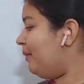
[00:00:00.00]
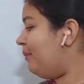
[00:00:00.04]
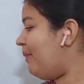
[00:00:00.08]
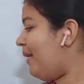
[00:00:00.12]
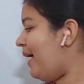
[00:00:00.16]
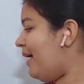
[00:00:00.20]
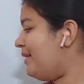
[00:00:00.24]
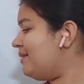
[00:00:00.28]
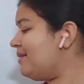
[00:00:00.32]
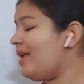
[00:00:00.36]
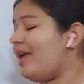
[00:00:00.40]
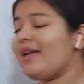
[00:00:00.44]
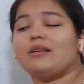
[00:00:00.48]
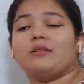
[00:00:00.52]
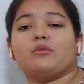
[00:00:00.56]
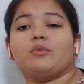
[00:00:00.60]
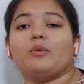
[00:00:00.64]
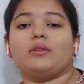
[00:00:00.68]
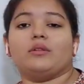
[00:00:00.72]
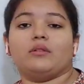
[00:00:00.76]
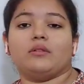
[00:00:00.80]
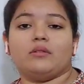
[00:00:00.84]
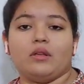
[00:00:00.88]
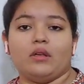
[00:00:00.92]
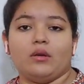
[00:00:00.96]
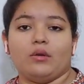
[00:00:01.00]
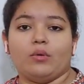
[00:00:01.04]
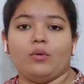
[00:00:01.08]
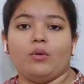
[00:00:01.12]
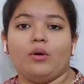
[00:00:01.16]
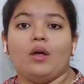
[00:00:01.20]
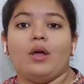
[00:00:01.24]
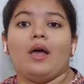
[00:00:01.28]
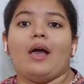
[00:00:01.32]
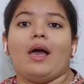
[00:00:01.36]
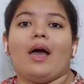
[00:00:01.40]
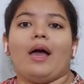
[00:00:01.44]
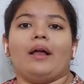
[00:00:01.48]
x with 0 and
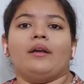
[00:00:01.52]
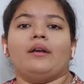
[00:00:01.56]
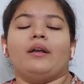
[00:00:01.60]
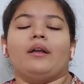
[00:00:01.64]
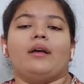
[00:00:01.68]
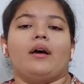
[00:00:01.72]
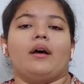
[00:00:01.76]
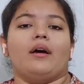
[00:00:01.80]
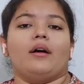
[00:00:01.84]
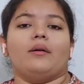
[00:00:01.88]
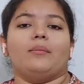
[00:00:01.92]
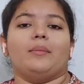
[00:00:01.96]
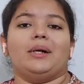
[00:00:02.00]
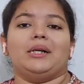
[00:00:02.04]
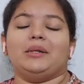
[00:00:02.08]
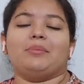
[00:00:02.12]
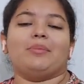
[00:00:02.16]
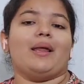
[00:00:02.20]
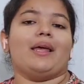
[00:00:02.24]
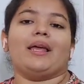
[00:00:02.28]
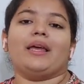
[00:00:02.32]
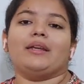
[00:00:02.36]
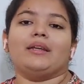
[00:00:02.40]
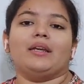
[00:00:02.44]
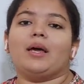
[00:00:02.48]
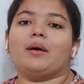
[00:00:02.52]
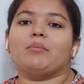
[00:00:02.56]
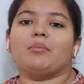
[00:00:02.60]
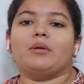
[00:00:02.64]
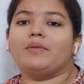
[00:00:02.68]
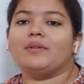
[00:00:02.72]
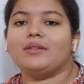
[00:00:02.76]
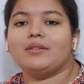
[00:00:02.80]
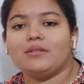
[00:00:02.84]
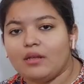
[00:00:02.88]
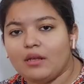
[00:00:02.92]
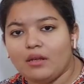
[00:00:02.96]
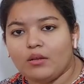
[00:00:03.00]
multiplying any number with 0
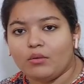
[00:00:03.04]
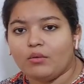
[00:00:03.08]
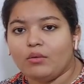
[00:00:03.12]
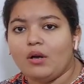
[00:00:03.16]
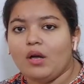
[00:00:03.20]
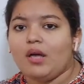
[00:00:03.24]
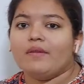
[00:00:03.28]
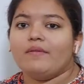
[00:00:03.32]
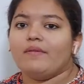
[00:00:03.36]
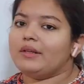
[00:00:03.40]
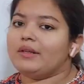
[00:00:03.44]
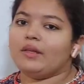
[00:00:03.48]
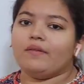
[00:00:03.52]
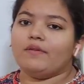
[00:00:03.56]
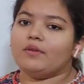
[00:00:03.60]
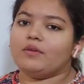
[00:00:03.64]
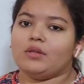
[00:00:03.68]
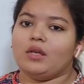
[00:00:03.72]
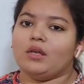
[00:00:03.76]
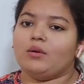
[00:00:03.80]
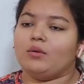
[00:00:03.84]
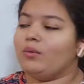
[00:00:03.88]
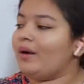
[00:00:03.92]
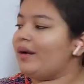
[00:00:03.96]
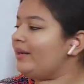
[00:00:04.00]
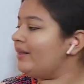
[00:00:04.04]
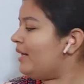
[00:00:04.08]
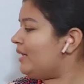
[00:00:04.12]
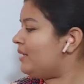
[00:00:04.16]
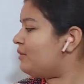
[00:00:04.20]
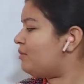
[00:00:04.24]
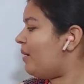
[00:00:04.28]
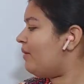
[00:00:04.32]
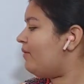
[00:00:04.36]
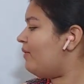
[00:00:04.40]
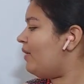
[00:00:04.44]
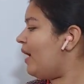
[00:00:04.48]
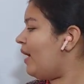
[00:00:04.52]
will give you 0, and that's why we have
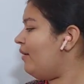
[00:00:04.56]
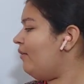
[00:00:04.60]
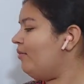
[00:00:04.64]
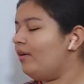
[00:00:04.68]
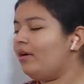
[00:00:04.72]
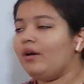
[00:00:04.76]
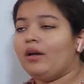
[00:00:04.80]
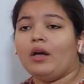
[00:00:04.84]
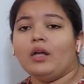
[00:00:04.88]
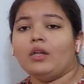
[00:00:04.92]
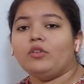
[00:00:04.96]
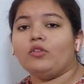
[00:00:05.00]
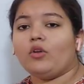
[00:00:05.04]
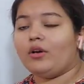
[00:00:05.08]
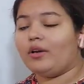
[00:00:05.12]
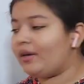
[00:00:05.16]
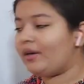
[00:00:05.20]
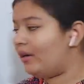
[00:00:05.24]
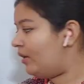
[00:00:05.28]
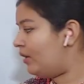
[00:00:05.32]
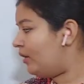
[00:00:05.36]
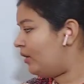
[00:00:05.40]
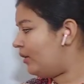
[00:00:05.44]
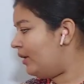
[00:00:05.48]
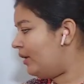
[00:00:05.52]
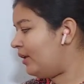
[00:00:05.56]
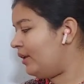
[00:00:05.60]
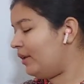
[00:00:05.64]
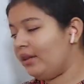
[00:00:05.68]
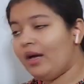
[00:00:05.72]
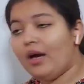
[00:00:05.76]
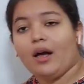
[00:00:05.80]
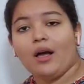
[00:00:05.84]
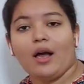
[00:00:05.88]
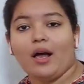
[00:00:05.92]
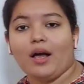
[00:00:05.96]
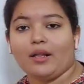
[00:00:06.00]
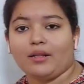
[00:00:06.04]
not written it in the answer.
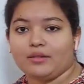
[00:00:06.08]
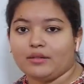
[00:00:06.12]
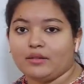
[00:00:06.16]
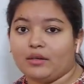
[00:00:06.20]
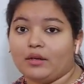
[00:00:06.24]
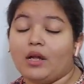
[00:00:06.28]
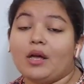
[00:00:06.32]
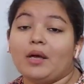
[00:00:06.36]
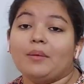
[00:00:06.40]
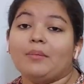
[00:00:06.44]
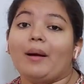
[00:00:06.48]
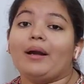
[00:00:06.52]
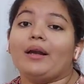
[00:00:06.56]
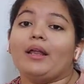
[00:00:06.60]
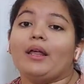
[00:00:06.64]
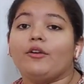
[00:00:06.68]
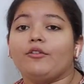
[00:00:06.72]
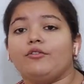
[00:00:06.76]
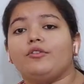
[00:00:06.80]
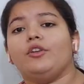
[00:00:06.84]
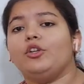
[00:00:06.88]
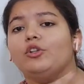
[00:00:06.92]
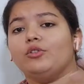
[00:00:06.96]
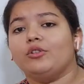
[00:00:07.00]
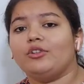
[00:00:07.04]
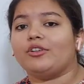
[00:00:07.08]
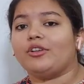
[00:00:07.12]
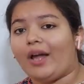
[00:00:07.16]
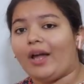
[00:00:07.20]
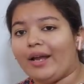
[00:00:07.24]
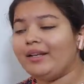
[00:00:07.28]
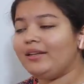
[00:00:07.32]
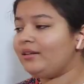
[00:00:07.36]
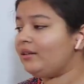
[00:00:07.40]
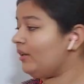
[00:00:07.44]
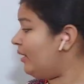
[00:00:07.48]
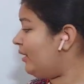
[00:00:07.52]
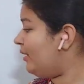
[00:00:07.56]
But if you write it
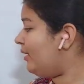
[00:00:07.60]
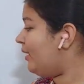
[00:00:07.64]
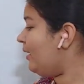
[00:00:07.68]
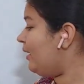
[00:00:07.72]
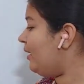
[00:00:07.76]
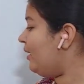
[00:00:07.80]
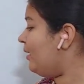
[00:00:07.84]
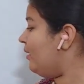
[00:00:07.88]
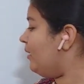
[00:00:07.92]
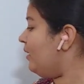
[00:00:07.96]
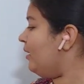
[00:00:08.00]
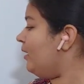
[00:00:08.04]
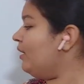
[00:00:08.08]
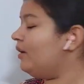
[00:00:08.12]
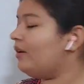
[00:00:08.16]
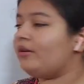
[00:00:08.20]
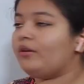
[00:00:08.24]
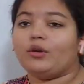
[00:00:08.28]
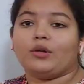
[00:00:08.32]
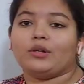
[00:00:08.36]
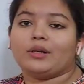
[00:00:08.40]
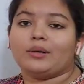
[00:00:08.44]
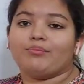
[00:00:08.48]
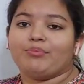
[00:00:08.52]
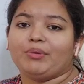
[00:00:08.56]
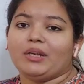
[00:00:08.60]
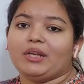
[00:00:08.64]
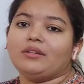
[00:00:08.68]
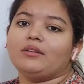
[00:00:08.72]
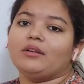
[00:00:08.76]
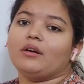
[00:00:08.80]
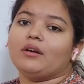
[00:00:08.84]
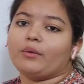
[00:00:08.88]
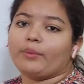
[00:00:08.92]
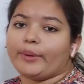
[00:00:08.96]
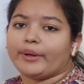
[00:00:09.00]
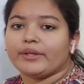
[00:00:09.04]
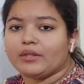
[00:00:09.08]
here, you complete the question here
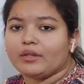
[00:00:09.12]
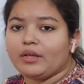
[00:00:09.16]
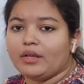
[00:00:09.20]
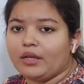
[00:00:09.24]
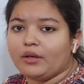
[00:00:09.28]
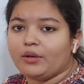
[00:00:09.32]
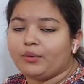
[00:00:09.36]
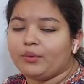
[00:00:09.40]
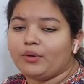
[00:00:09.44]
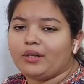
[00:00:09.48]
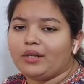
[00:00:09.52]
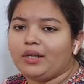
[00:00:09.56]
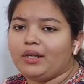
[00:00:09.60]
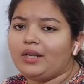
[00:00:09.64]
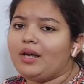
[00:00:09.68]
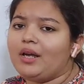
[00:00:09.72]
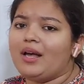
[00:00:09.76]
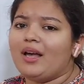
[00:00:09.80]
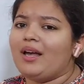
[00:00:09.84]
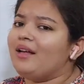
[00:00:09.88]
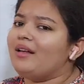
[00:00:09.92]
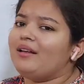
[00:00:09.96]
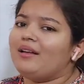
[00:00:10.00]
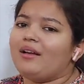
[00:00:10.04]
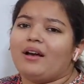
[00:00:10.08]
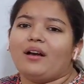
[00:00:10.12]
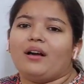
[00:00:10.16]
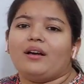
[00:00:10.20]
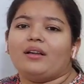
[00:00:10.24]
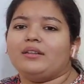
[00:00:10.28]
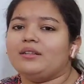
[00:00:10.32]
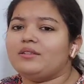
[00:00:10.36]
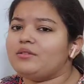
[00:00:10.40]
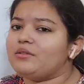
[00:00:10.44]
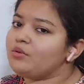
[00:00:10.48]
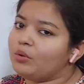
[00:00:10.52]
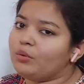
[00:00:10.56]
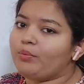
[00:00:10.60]
only, there's no
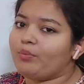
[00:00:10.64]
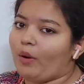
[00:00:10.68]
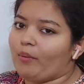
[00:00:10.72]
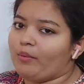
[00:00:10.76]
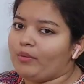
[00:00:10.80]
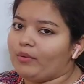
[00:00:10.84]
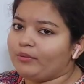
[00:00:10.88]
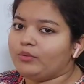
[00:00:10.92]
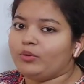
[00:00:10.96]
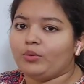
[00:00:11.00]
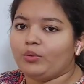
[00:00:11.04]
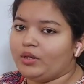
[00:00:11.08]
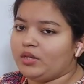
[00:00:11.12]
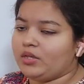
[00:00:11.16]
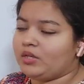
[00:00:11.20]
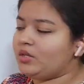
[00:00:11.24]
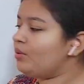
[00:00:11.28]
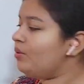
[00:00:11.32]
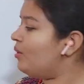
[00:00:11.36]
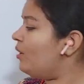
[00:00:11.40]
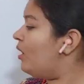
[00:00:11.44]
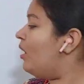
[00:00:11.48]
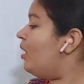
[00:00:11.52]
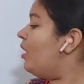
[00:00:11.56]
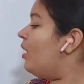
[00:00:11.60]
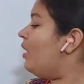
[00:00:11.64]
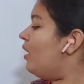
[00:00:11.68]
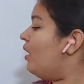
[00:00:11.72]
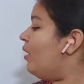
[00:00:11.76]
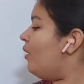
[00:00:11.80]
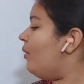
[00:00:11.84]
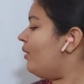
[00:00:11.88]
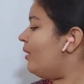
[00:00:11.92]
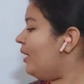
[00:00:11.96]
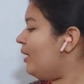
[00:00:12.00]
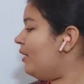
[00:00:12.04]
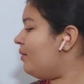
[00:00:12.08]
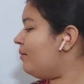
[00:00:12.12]
problem, no issue. Okay, but I
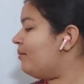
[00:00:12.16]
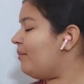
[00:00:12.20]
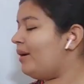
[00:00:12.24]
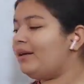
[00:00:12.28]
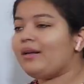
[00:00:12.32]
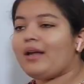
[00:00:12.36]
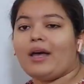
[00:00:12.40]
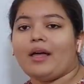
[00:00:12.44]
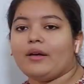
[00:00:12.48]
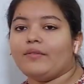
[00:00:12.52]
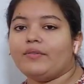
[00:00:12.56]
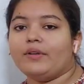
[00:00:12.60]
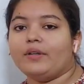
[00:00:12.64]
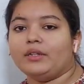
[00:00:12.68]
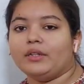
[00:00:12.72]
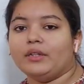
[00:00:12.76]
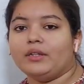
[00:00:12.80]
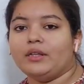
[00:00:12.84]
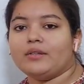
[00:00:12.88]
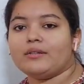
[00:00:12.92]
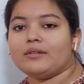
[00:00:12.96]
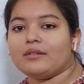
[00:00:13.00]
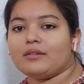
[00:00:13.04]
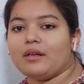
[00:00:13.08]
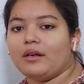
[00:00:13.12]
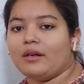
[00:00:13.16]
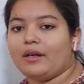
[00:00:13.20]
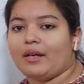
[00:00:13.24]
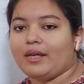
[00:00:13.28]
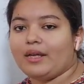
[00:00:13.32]
have written this it as because